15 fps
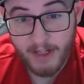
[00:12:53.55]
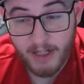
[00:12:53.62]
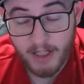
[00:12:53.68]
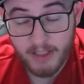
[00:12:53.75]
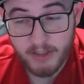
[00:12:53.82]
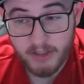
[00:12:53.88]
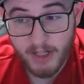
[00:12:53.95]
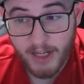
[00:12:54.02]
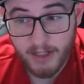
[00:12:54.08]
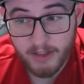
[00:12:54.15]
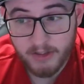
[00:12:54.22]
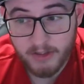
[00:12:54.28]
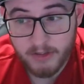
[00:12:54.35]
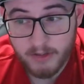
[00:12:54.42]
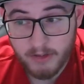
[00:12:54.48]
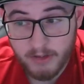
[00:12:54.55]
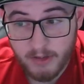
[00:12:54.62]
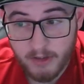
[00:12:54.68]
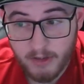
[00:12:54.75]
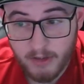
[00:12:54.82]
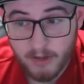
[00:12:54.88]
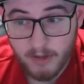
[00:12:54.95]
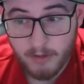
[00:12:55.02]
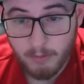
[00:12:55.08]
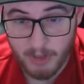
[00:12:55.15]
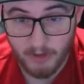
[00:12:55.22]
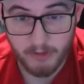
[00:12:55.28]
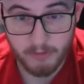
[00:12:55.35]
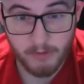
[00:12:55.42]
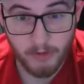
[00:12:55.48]
contract. I
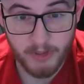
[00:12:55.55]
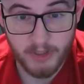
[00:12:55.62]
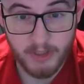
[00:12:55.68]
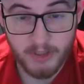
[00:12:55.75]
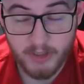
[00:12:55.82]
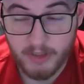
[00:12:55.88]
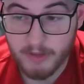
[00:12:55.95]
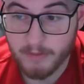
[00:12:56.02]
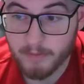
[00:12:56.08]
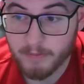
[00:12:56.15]
was willing to